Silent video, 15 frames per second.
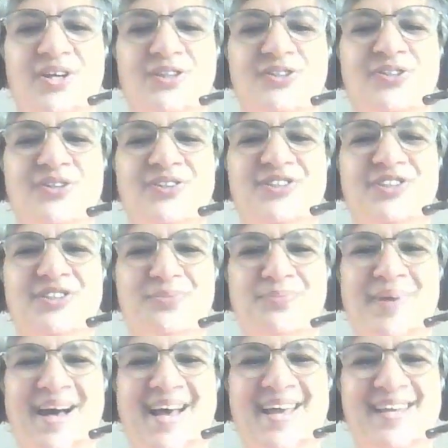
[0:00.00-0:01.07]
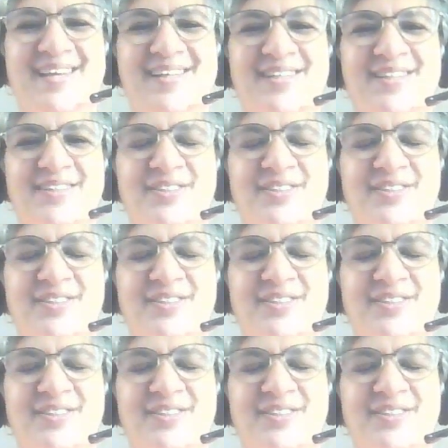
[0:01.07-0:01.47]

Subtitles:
So smile,